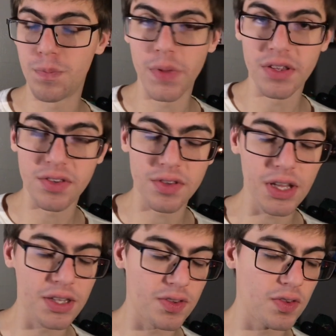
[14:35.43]
It's
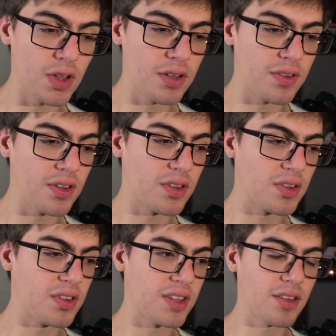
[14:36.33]
this
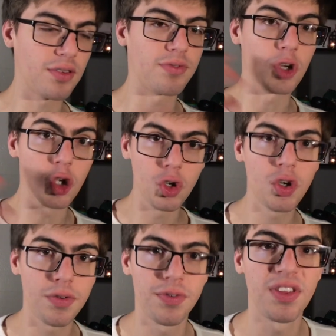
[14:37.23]
sense of
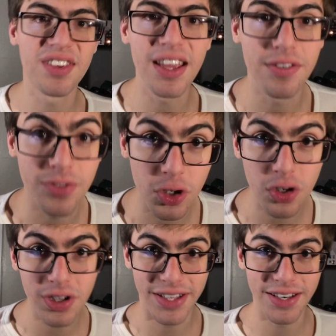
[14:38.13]
good for the sake of
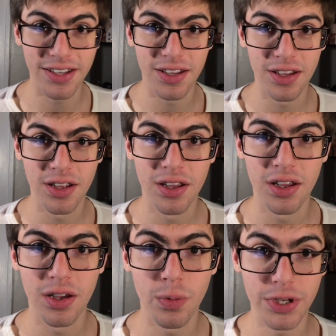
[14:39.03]
good,
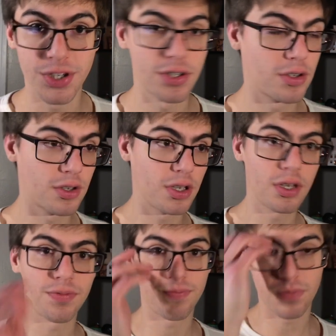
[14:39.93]
which
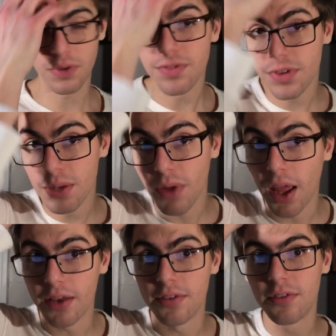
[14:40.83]
if you've seen
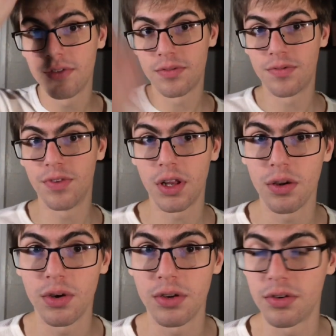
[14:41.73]
my
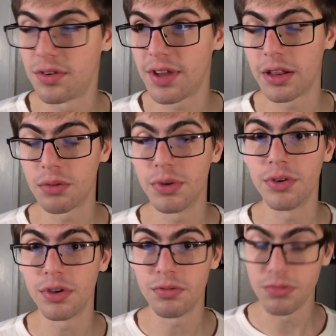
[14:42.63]
video on Sailor
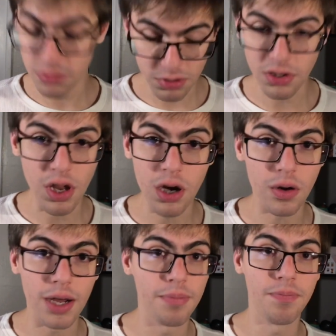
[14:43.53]
Moon, you
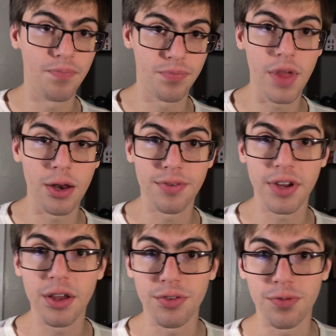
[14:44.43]
know I'm head over
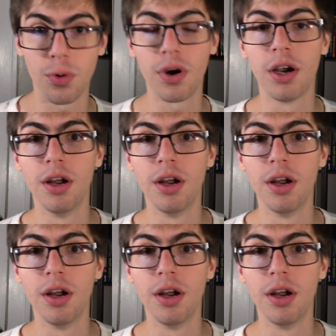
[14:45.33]
heels for.